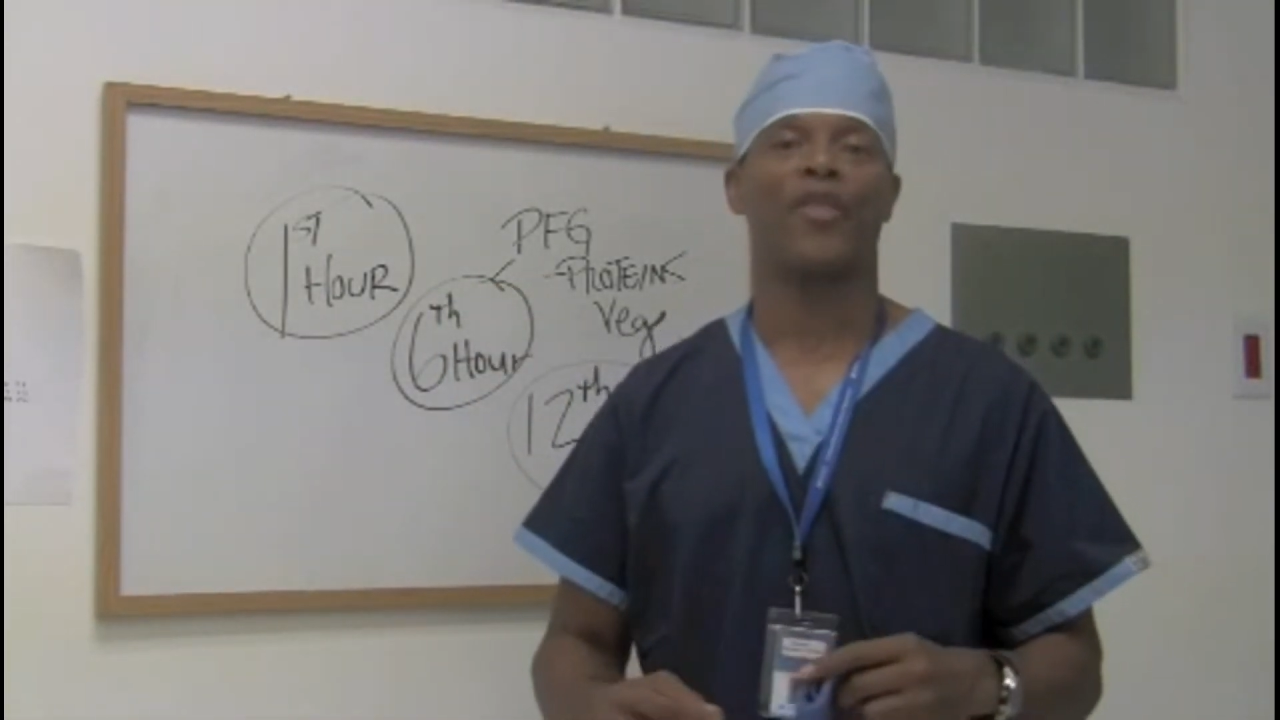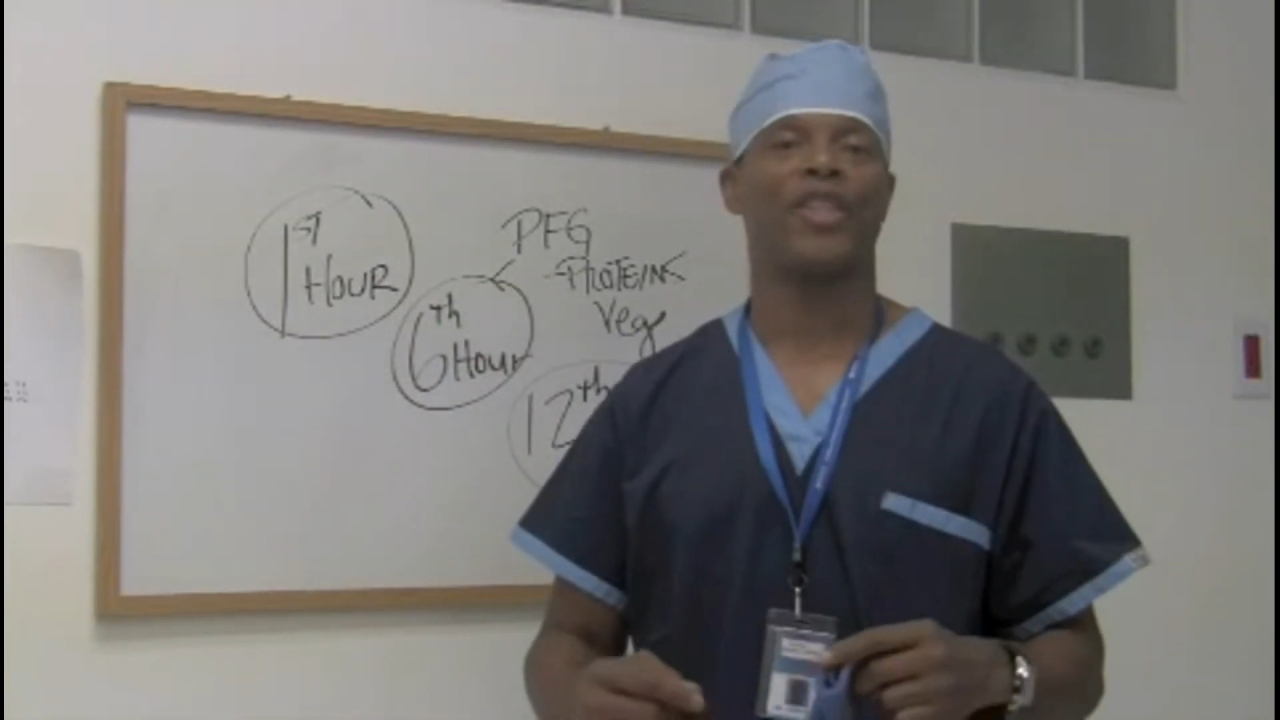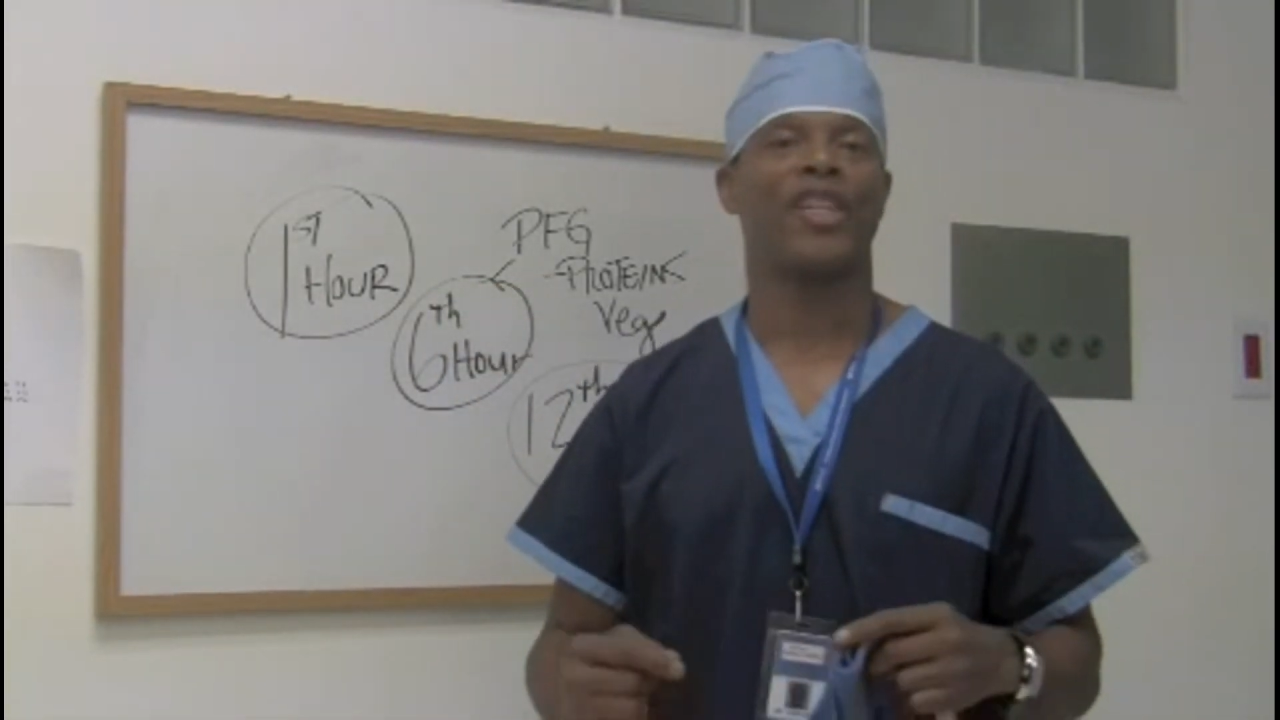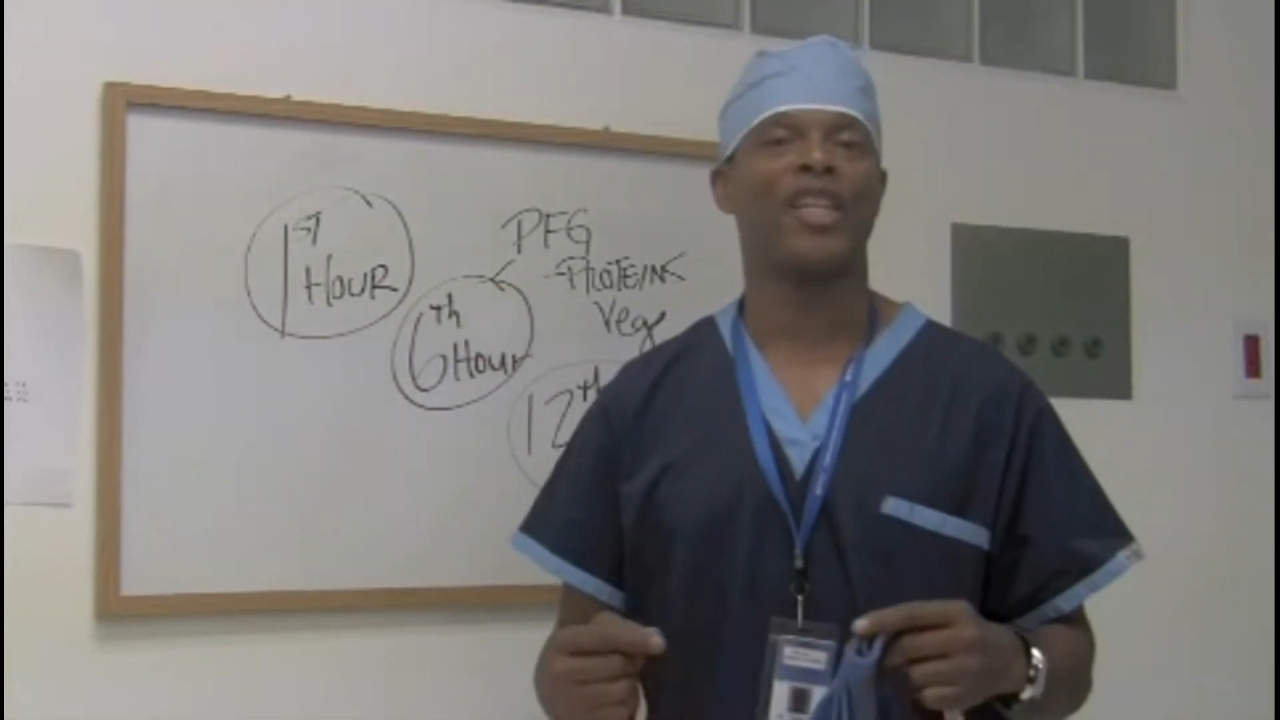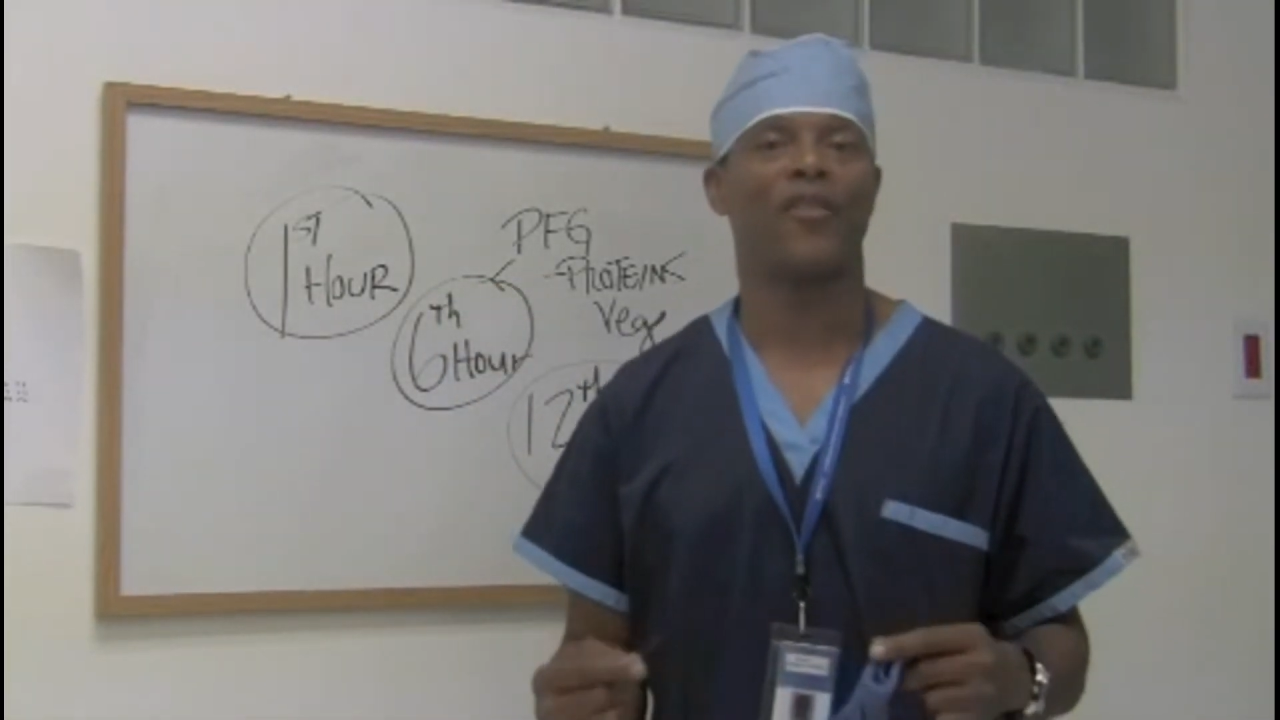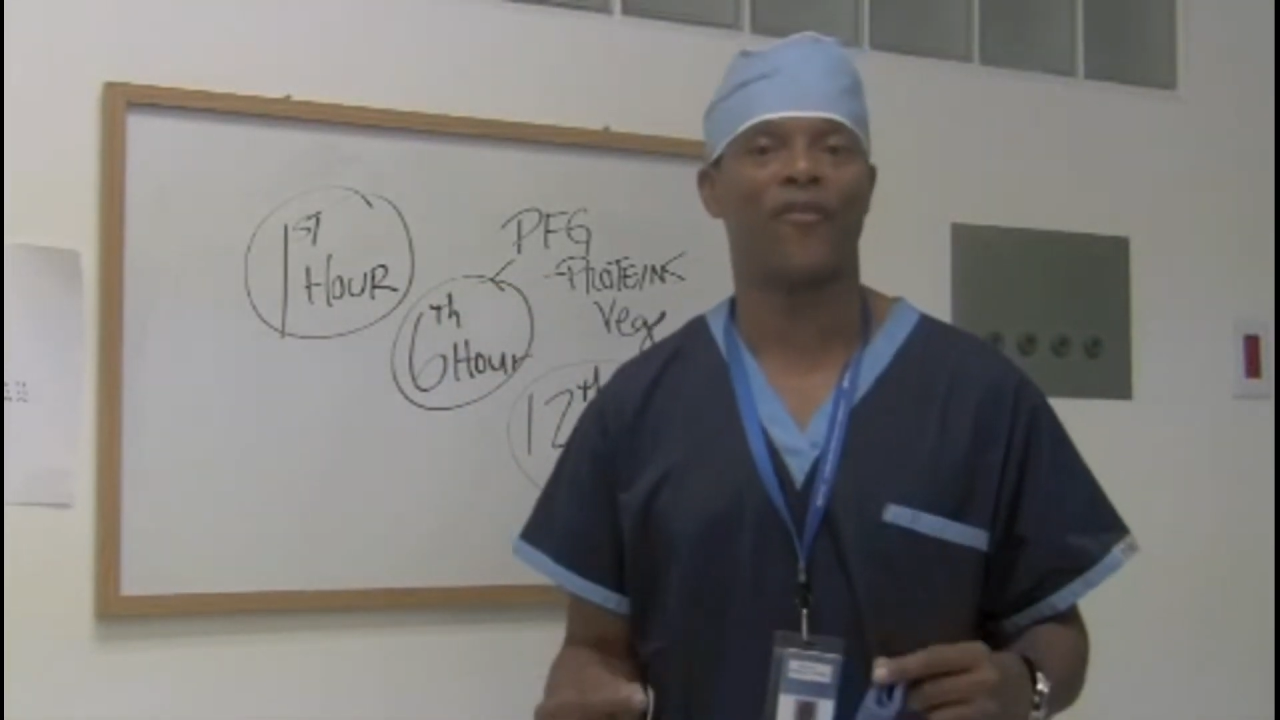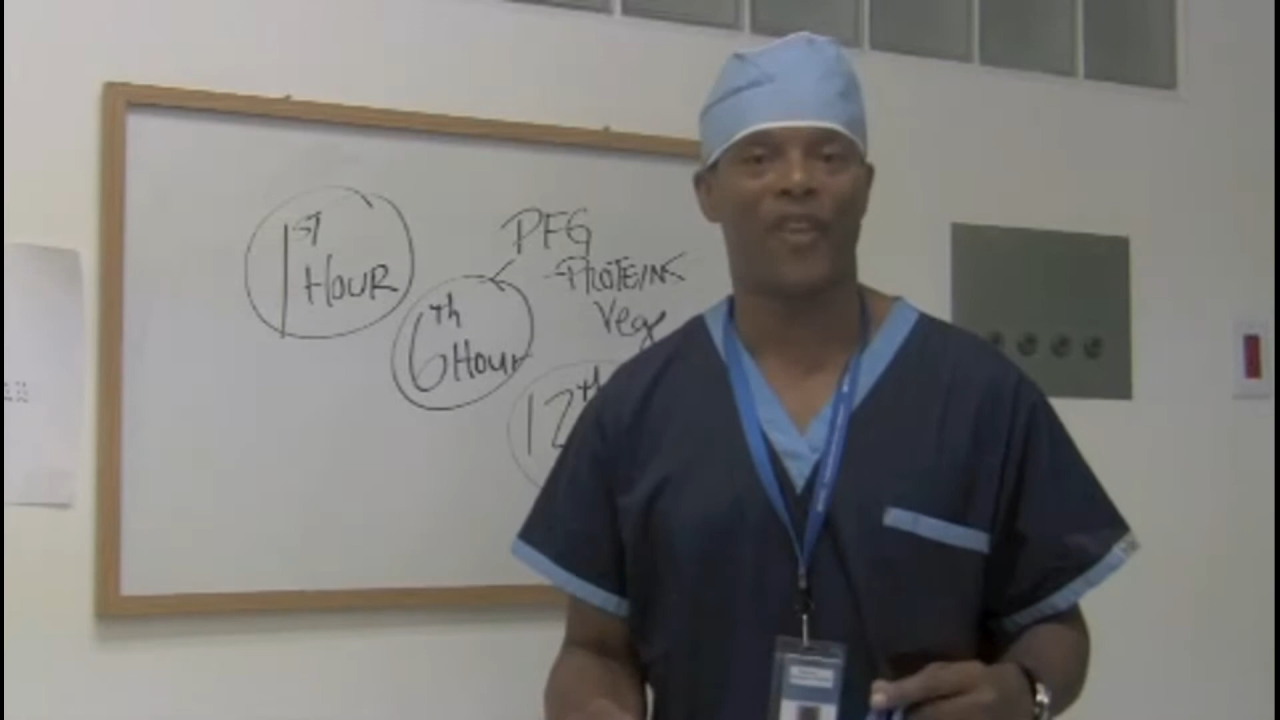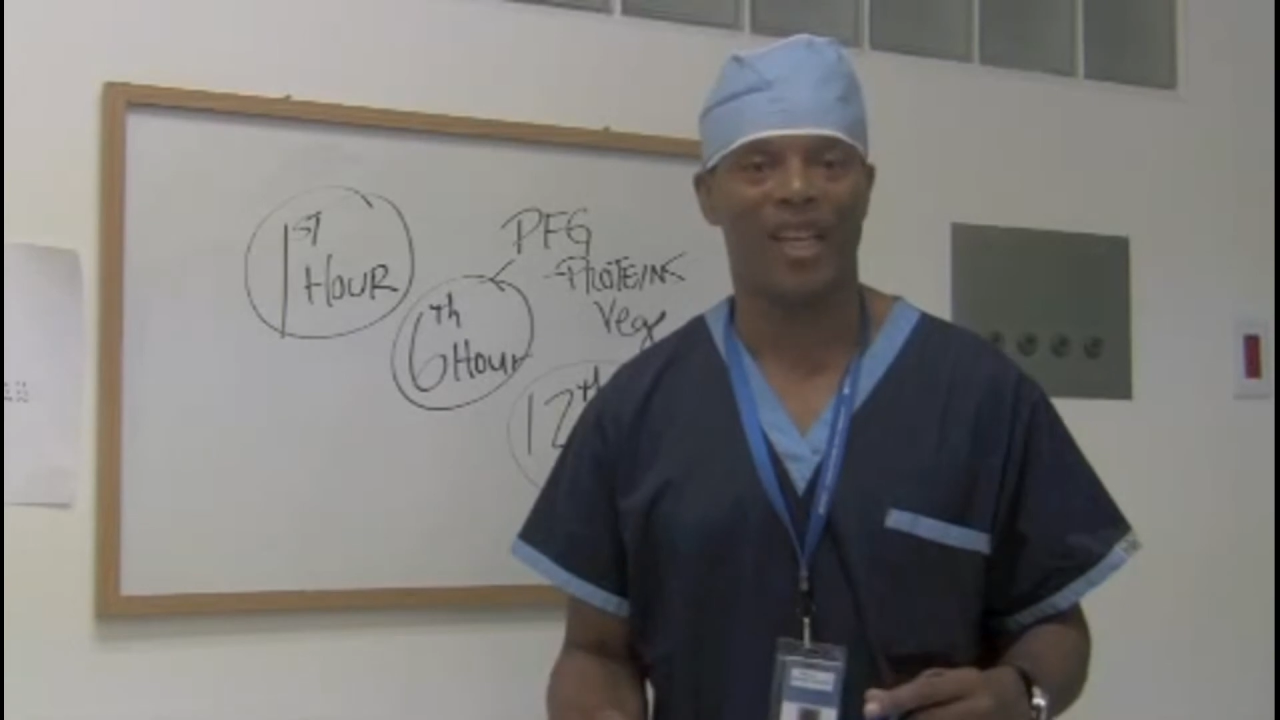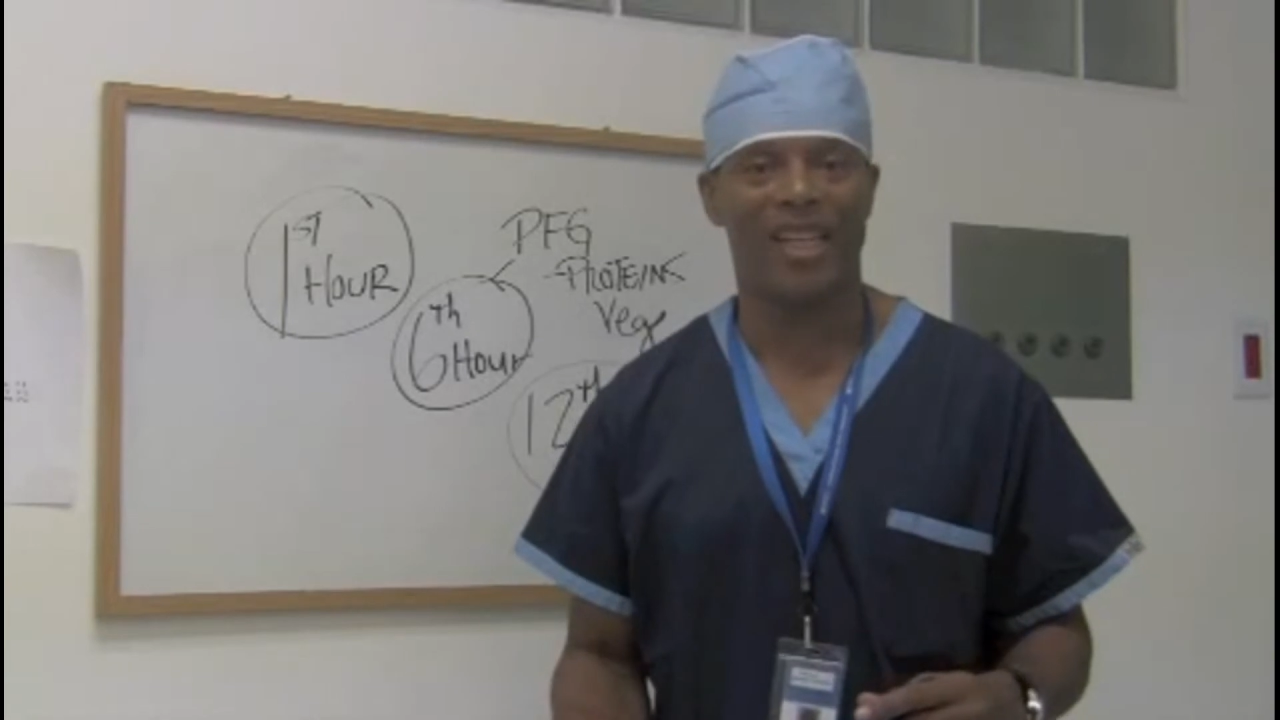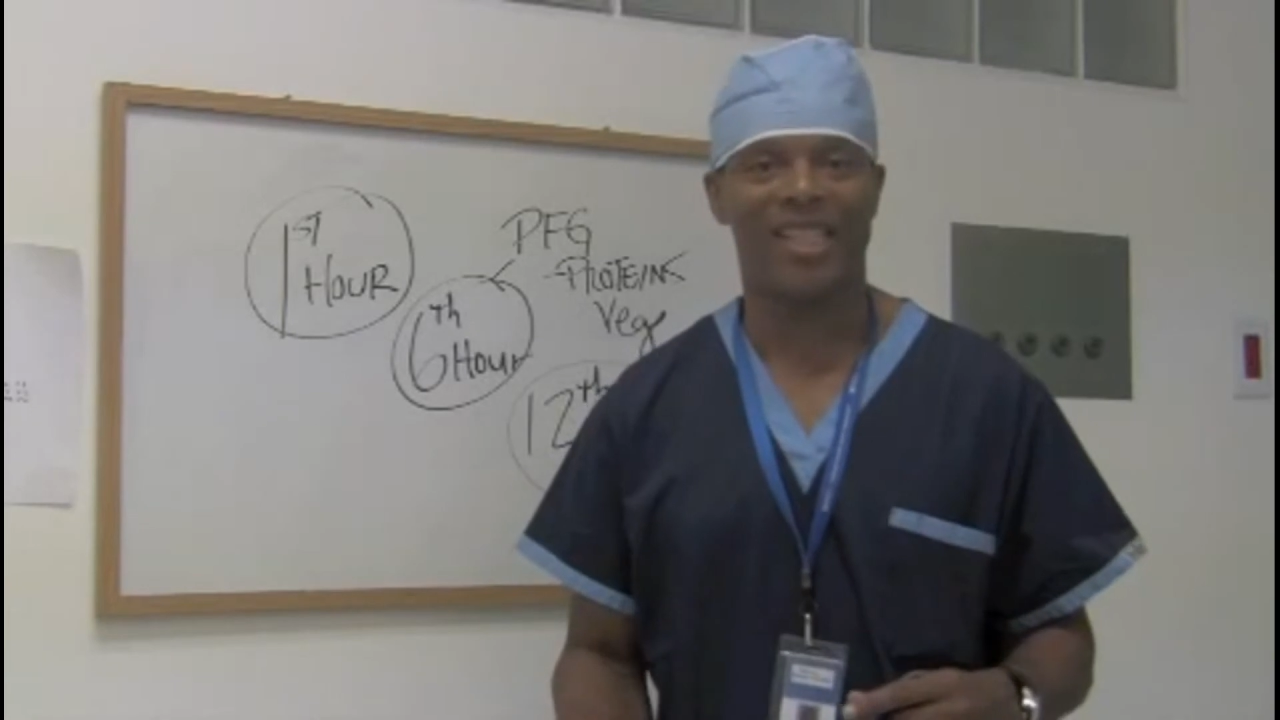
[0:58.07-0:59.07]
into good
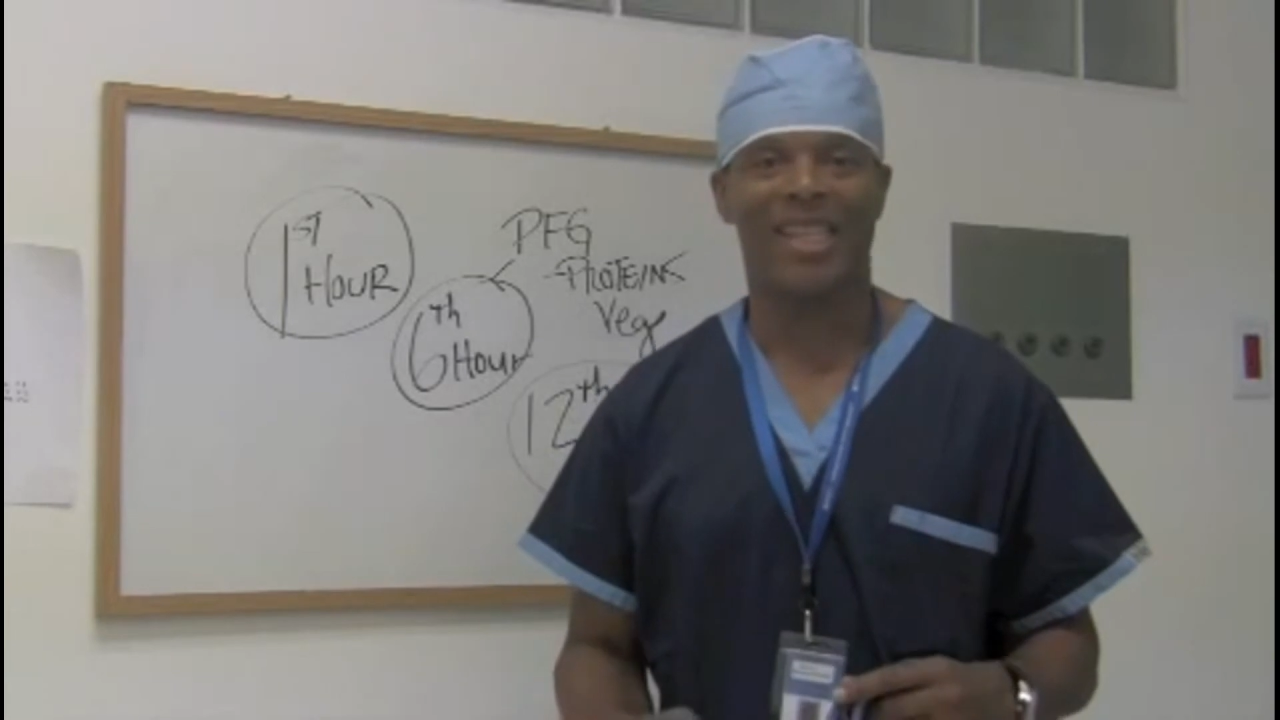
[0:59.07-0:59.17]
fitness.